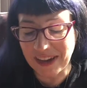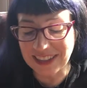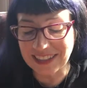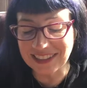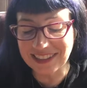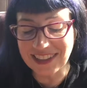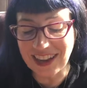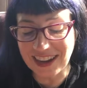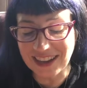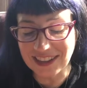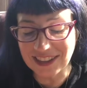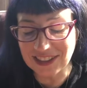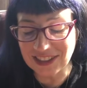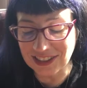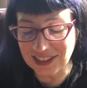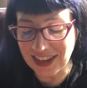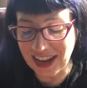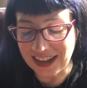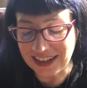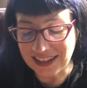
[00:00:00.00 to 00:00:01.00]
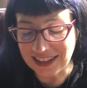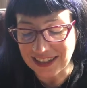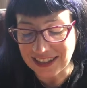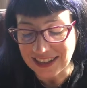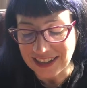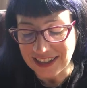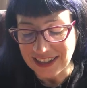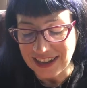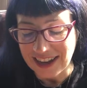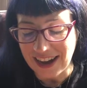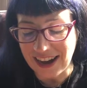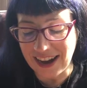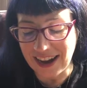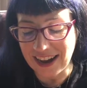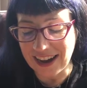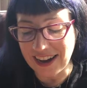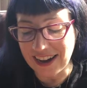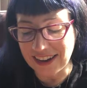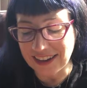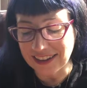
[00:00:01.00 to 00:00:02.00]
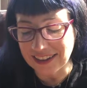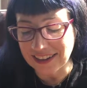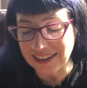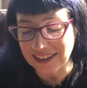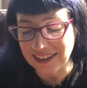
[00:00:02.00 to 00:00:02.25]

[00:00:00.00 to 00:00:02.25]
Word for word: my designer said uh,